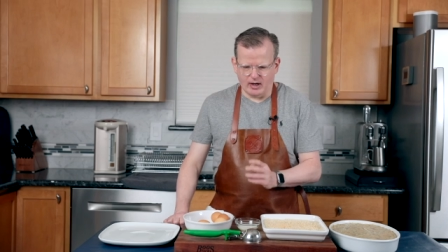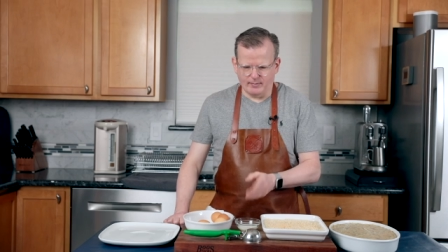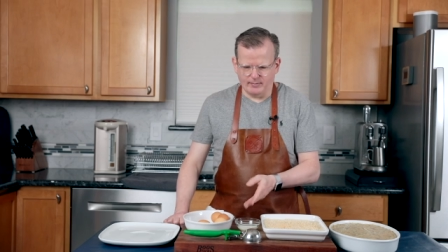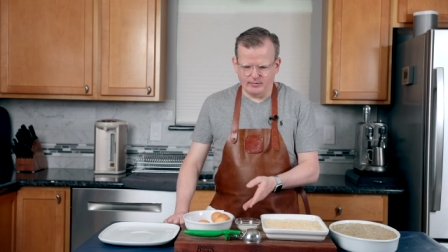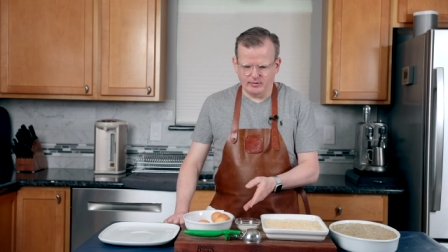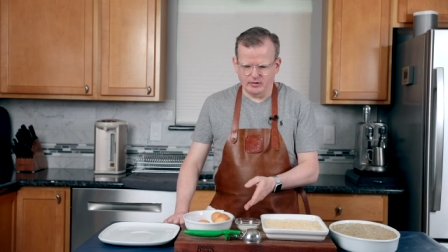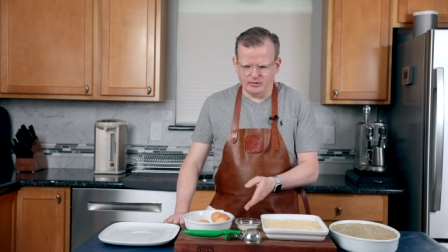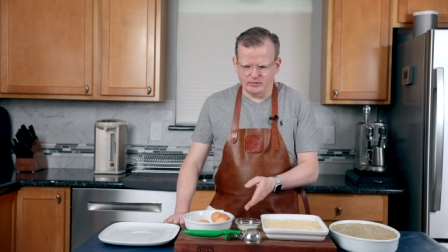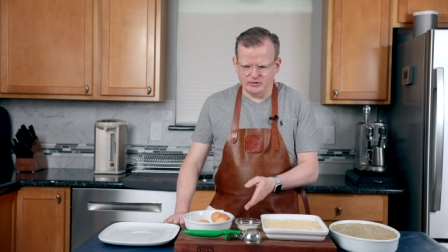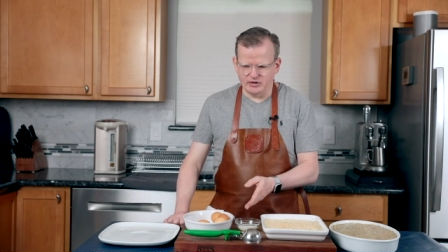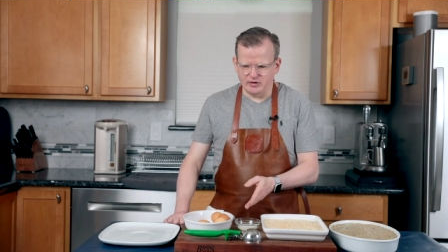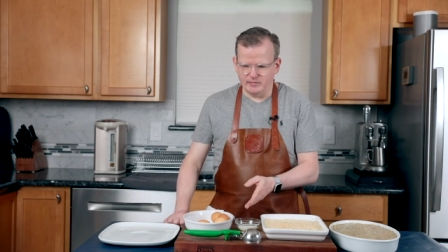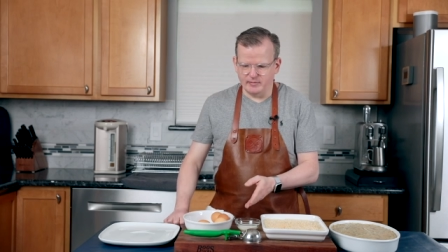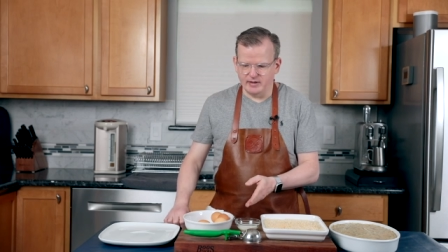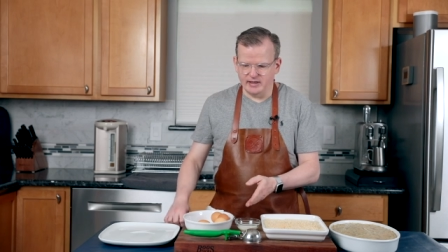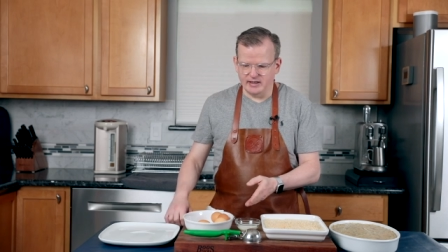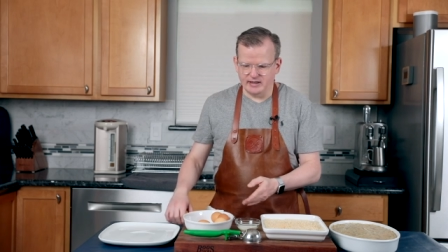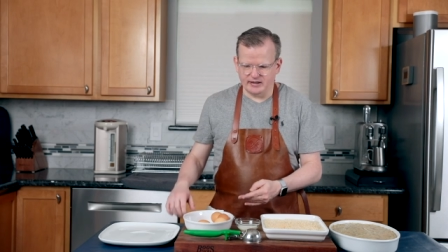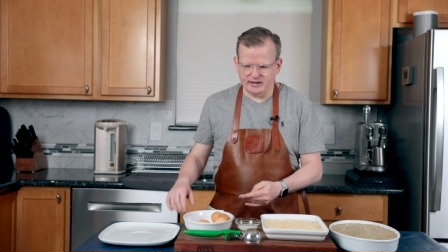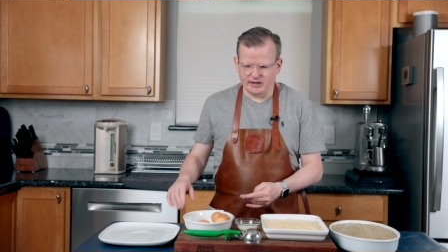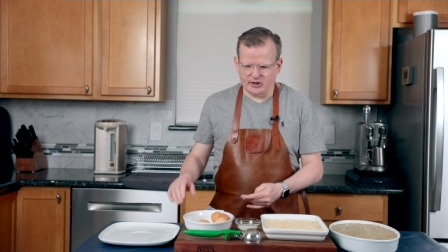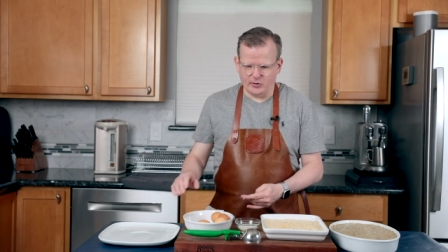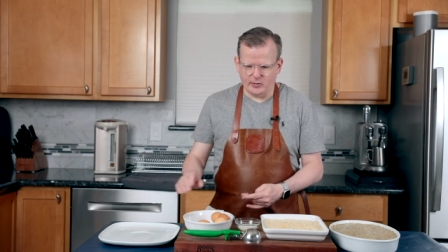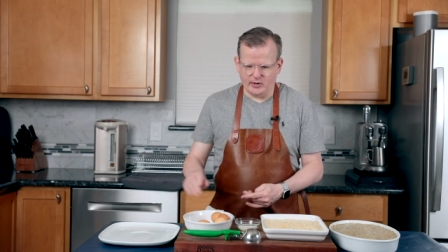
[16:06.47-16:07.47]
I'm going to
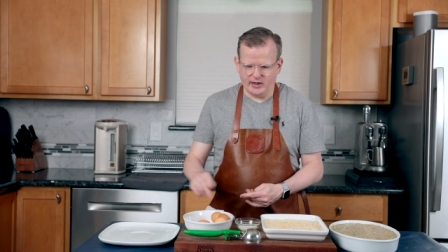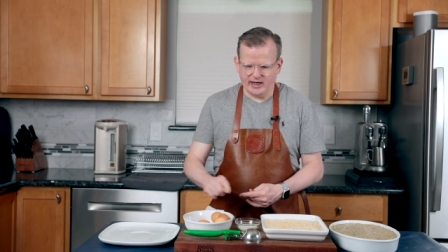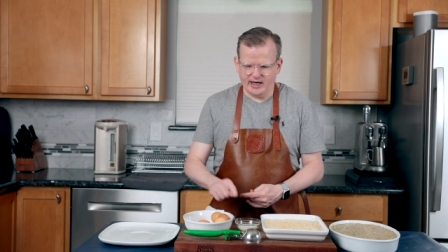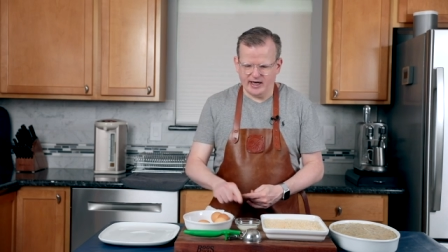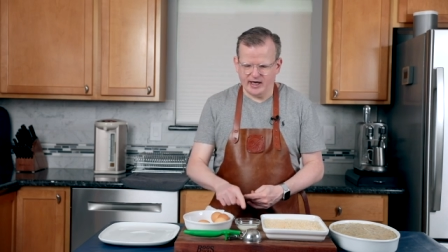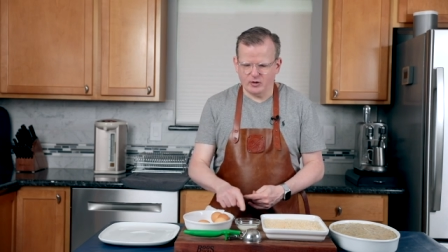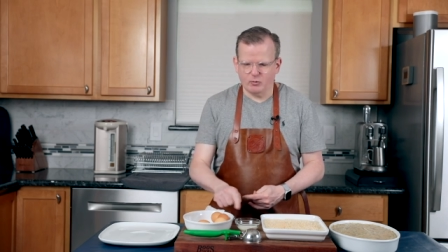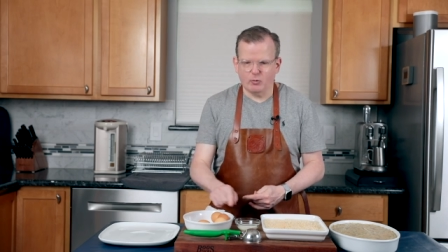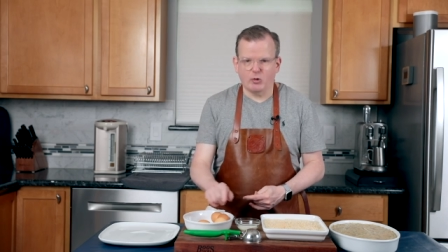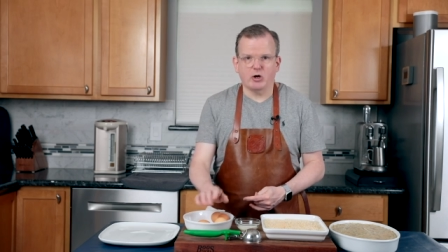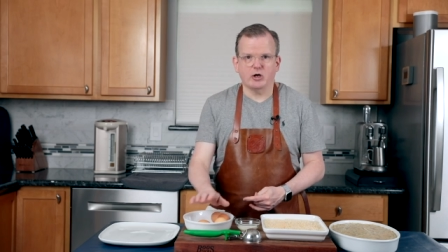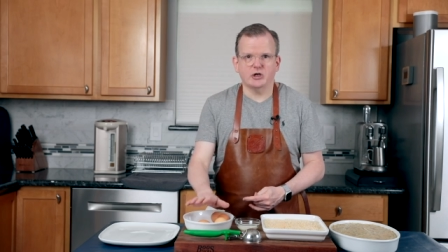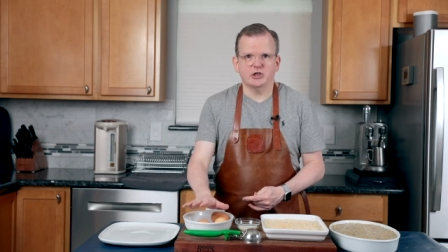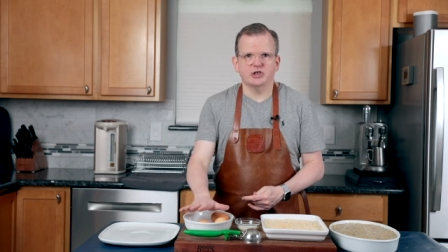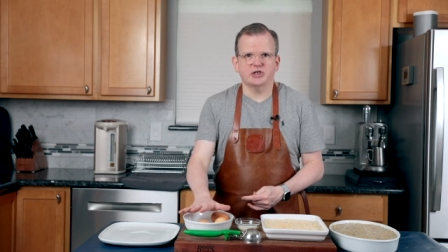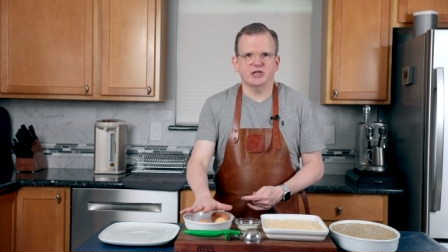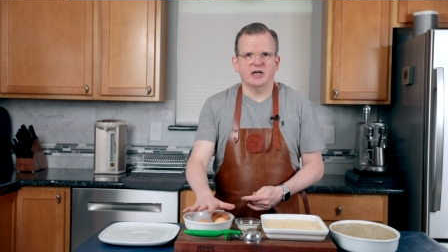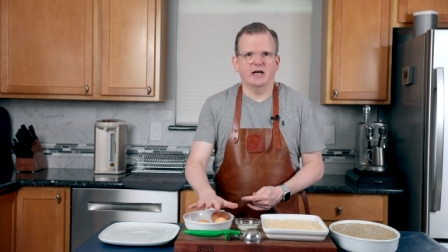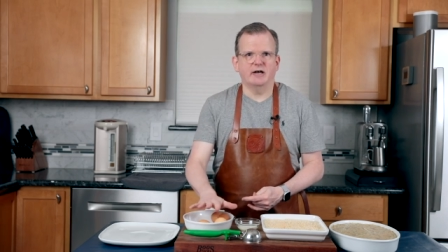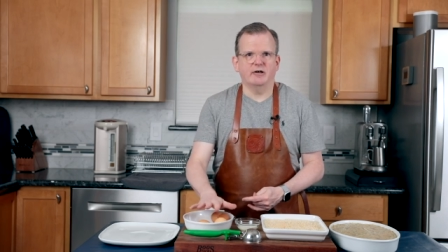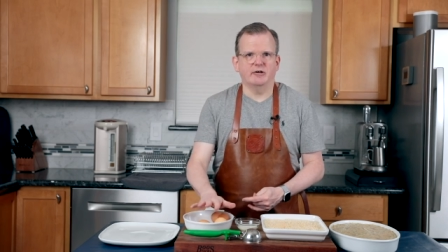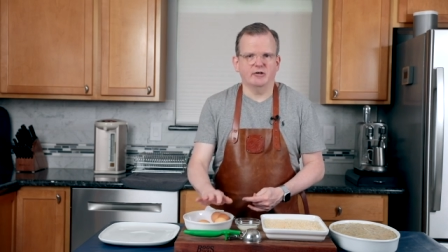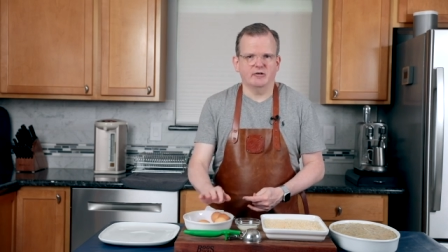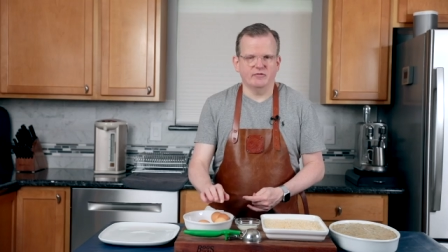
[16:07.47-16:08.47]
make a quick egg wash
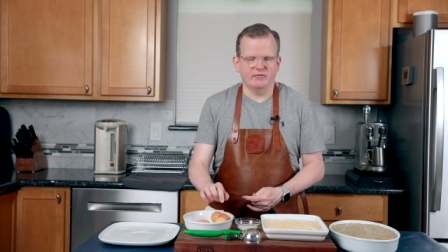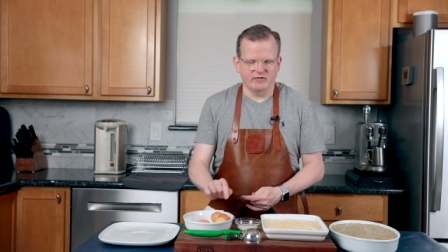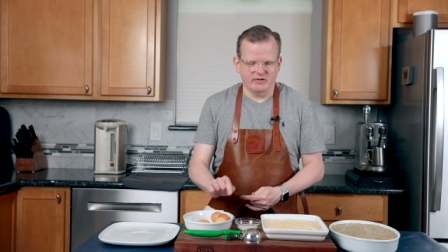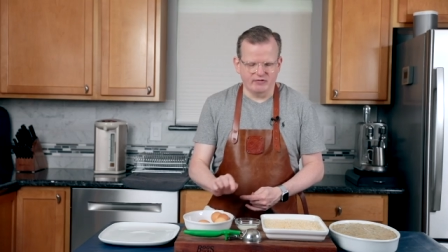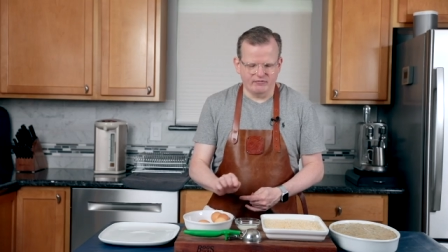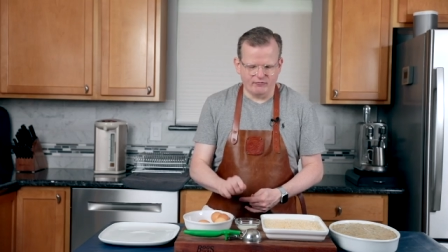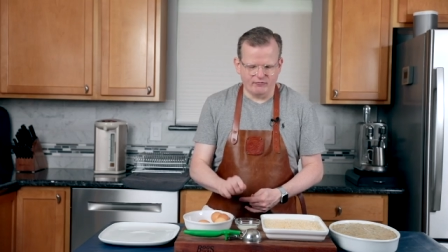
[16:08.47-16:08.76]
out of the